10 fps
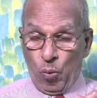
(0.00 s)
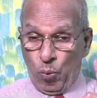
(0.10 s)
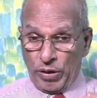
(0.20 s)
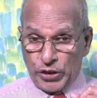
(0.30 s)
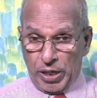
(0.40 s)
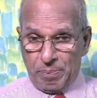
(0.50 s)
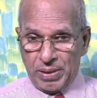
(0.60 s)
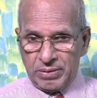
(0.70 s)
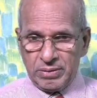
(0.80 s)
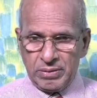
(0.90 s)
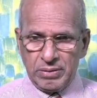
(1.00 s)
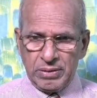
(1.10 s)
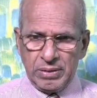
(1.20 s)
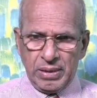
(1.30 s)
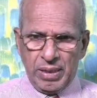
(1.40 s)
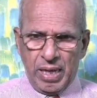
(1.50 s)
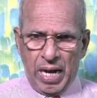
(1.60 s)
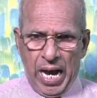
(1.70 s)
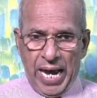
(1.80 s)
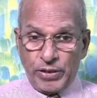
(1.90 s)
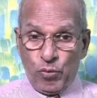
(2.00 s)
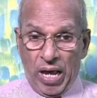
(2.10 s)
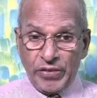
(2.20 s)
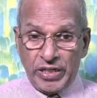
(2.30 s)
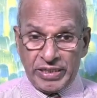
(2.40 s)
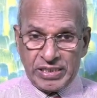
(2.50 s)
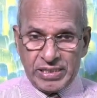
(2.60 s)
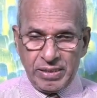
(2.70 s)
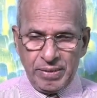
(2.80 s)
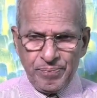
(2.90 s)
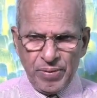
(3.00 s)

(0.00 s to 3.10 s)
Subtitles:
Worship. And to others,